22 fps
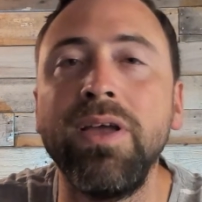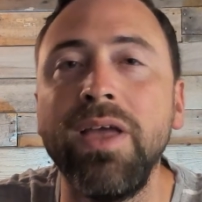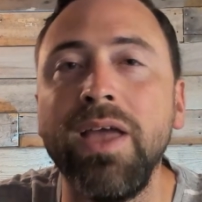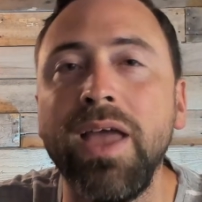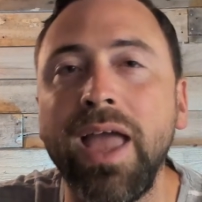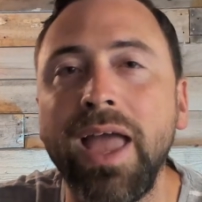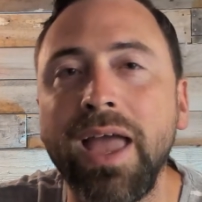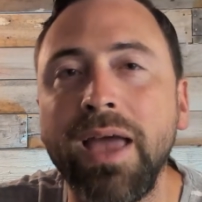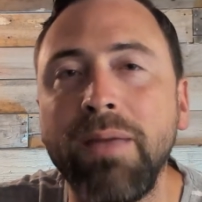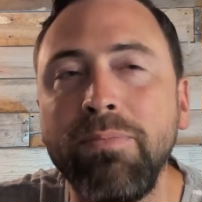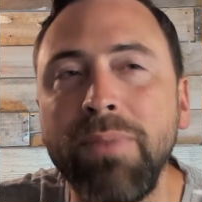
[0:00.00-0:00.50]

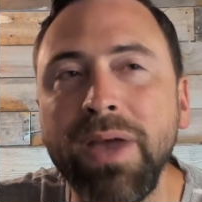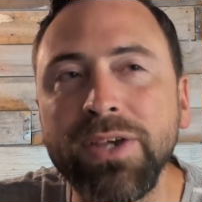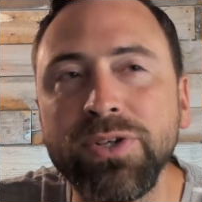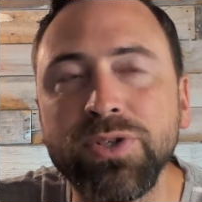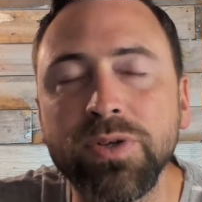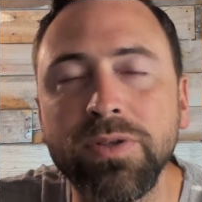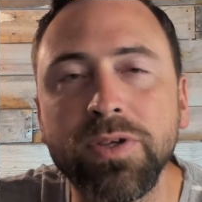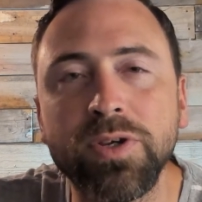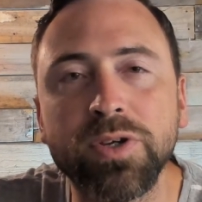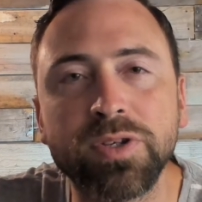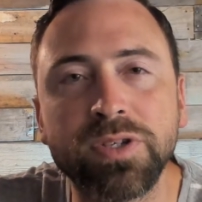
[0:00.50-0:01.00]
and make sure
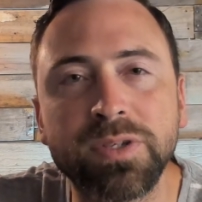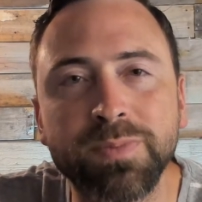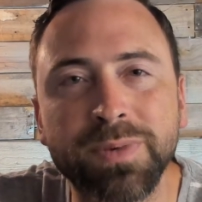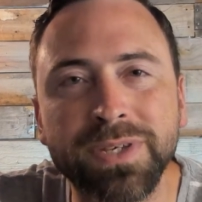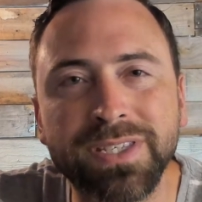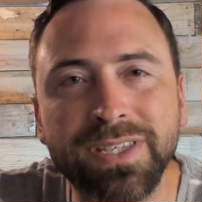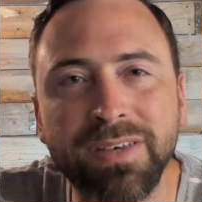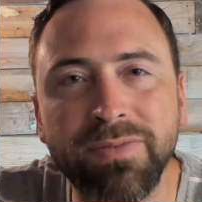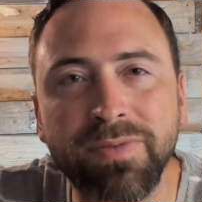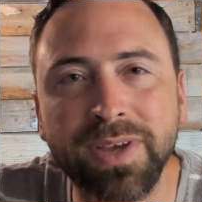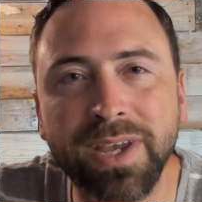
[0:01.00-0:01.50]
that you're
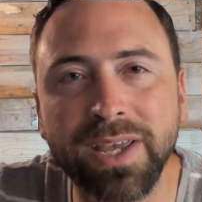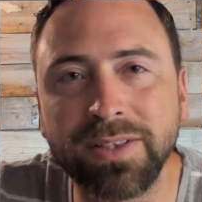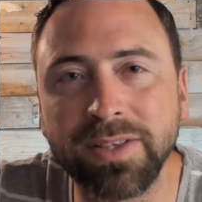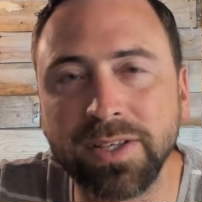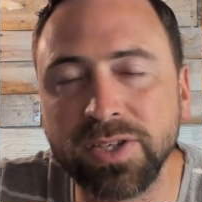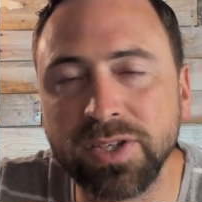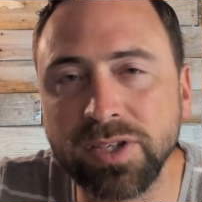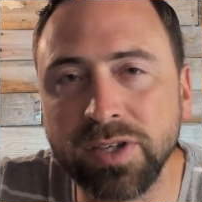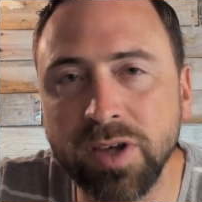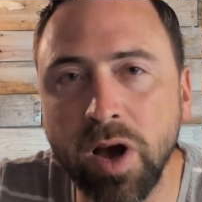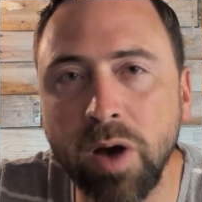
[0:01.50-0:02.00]
specific in the
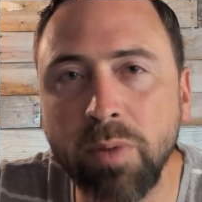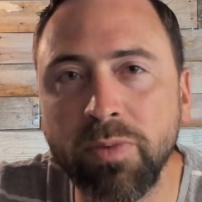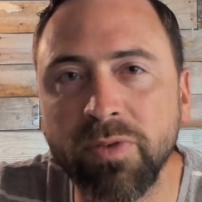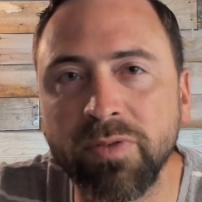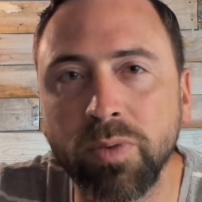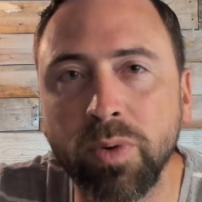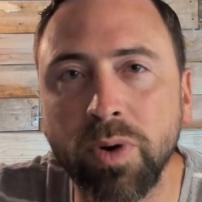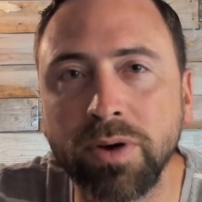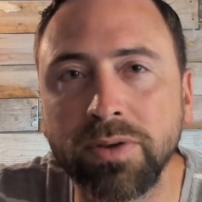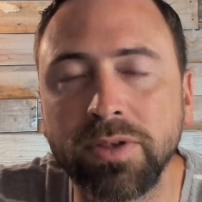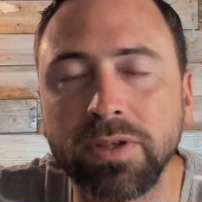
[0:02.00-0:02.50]
scope of
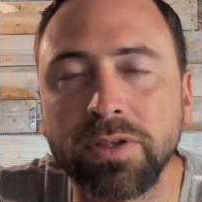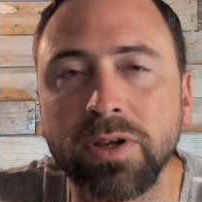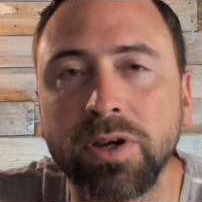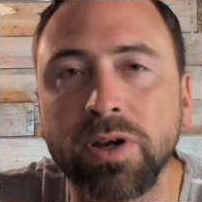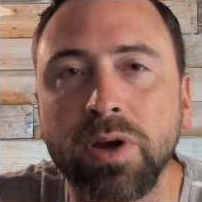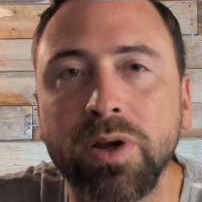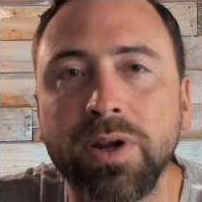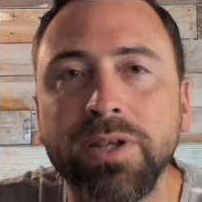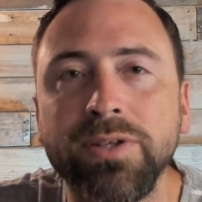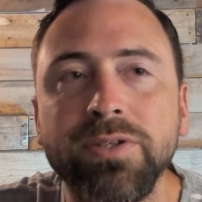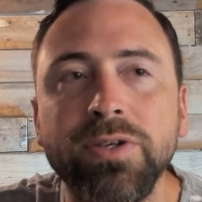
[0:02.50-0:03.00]
work that they're going
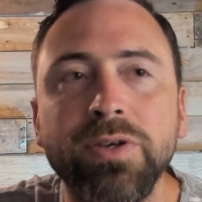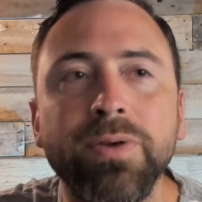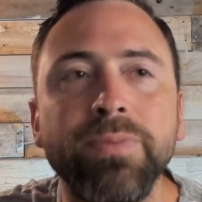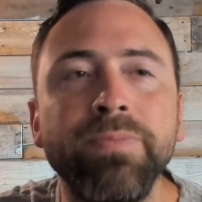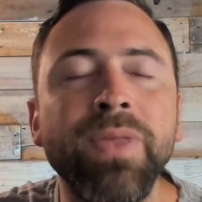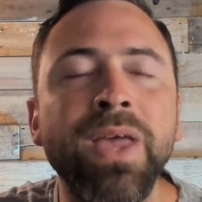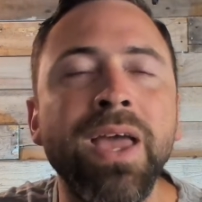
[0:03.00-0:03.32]
to do.